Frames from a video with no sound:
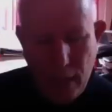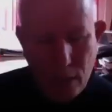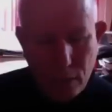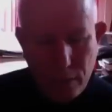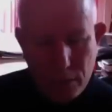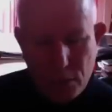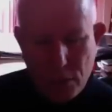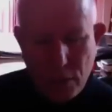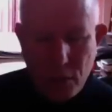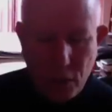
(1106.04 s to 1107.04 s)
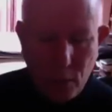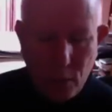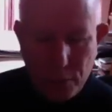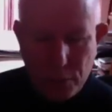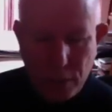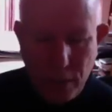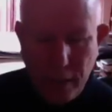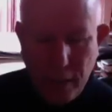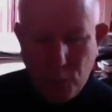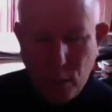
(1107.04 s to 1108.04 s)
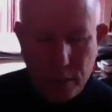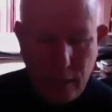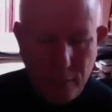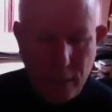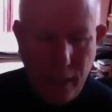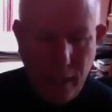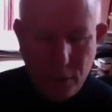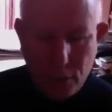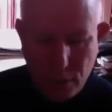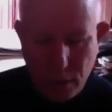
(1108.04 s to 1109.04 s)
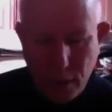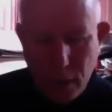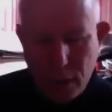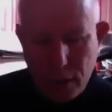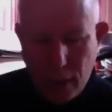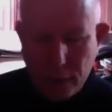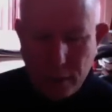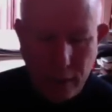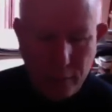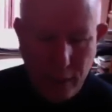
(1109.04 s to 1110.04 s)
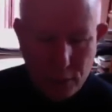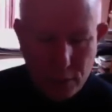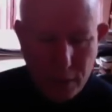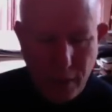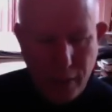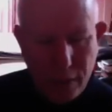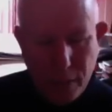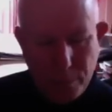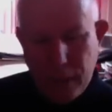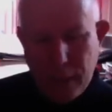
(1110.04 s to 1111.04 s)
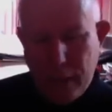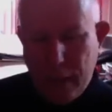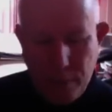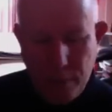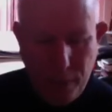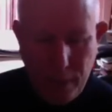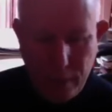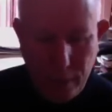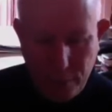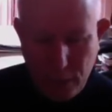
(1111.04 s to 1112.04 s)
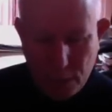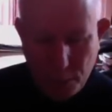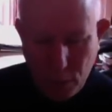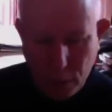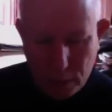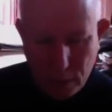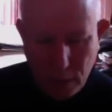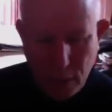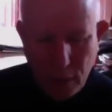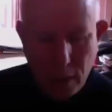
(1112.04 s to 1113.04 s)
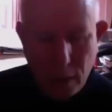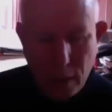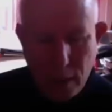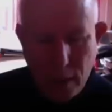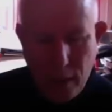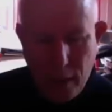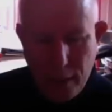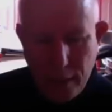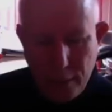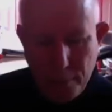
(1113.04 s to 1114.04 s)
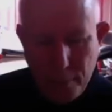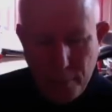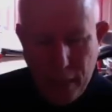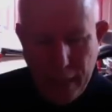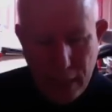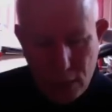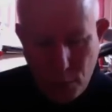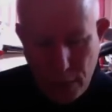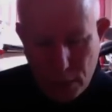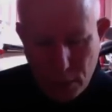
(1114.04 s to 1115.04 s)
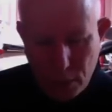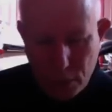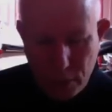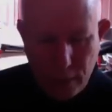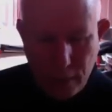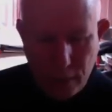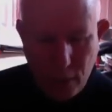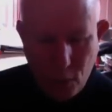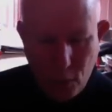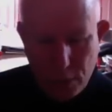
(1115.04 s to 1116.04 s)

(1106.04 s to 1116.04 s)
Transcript: this is in the general vicinity of what David Anderson, Dr. David Anderson, completely independent of these books, uh, by his research said that there was